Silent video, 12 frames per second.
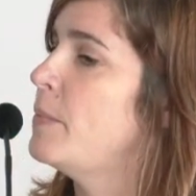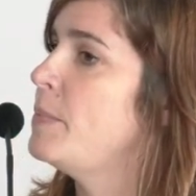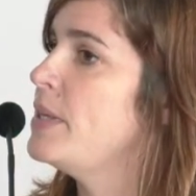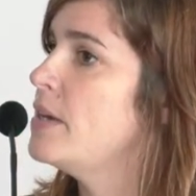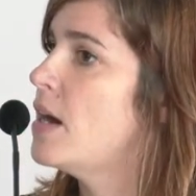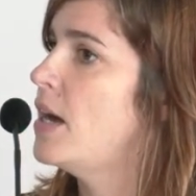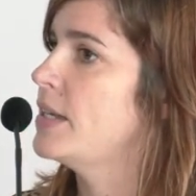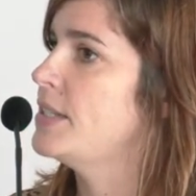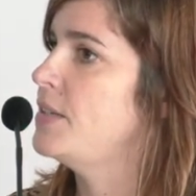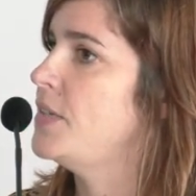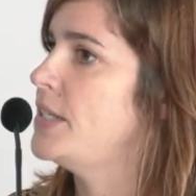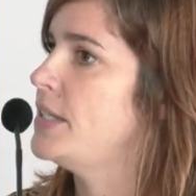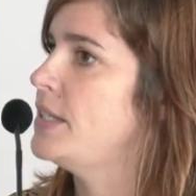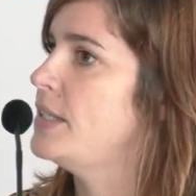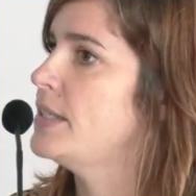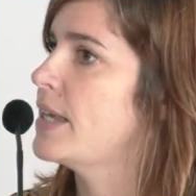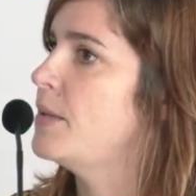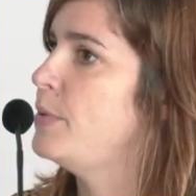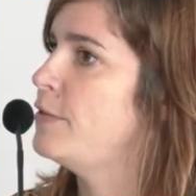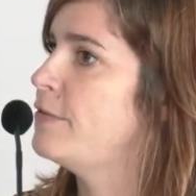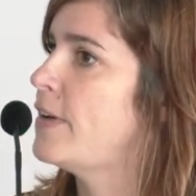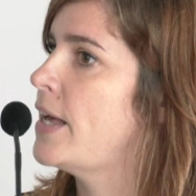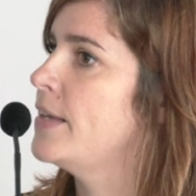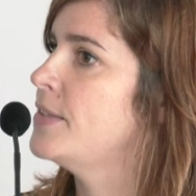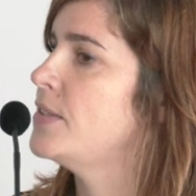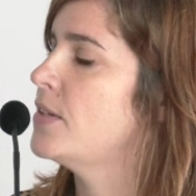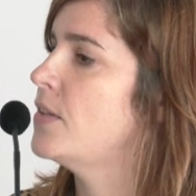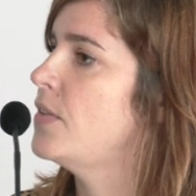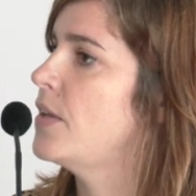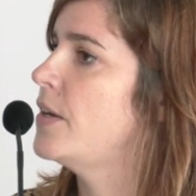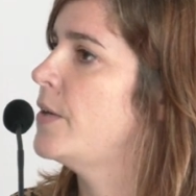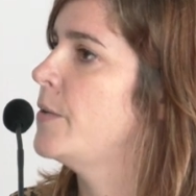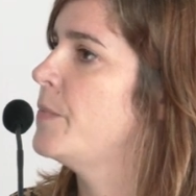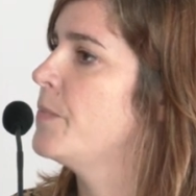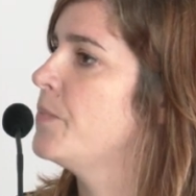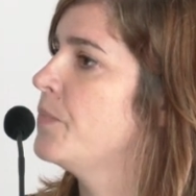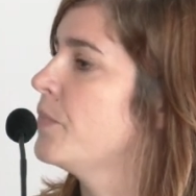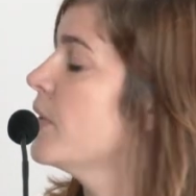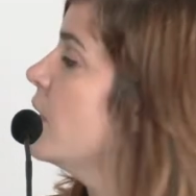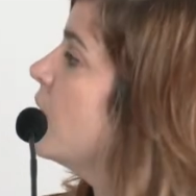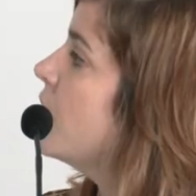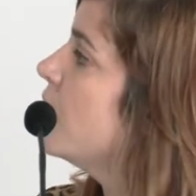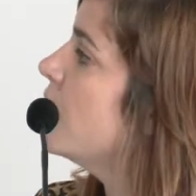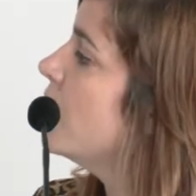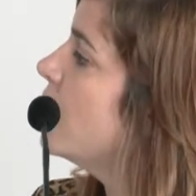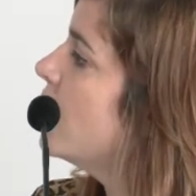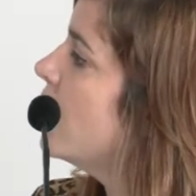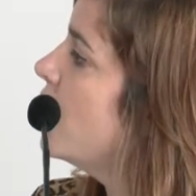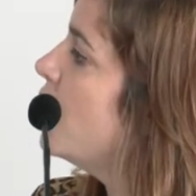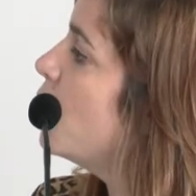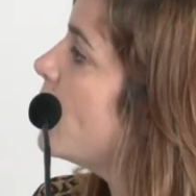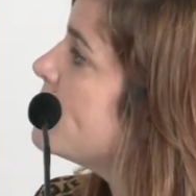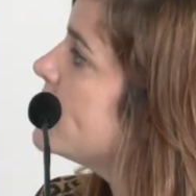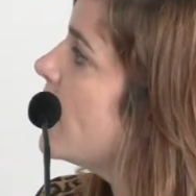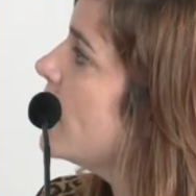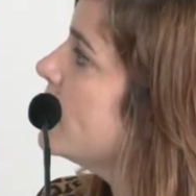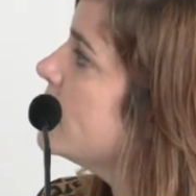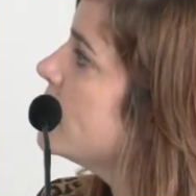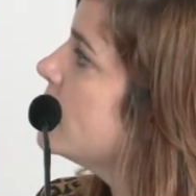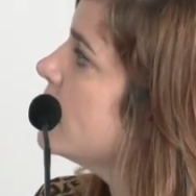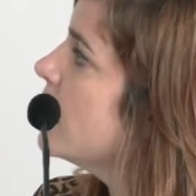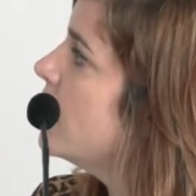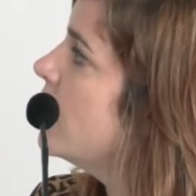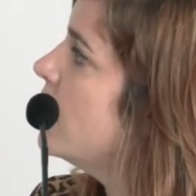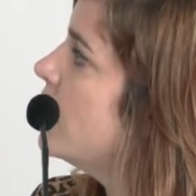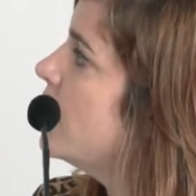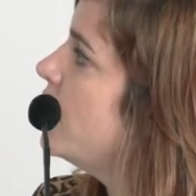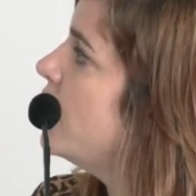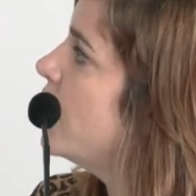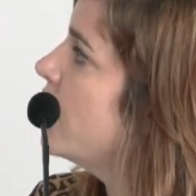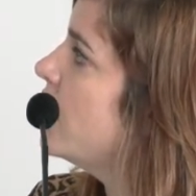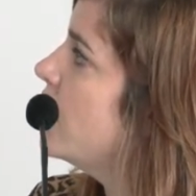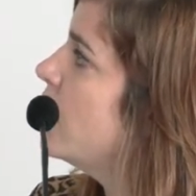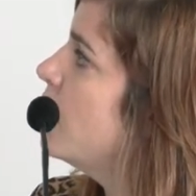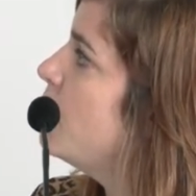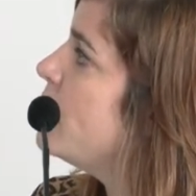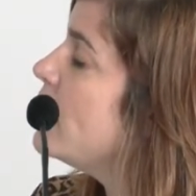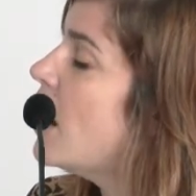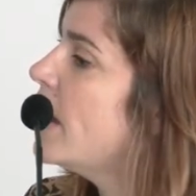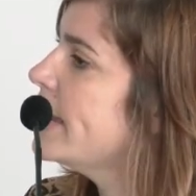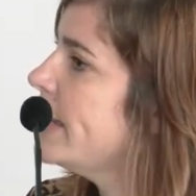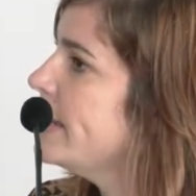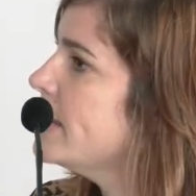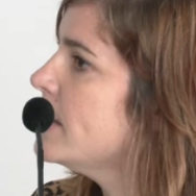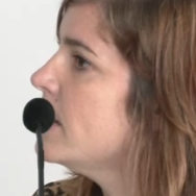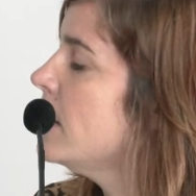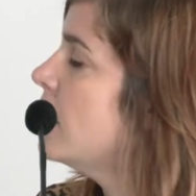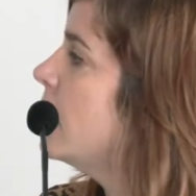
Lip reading: PR activities can be found on the website under the PR kit.